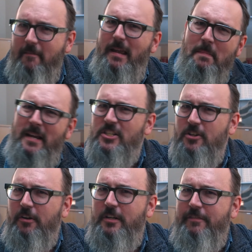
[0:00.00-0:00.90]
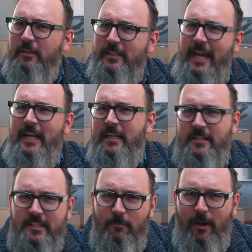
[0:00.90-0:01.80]
Maybe it started to feel dated
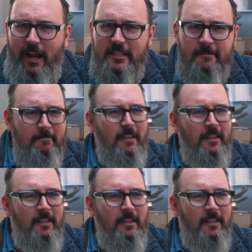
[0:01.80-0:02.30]
in some ways.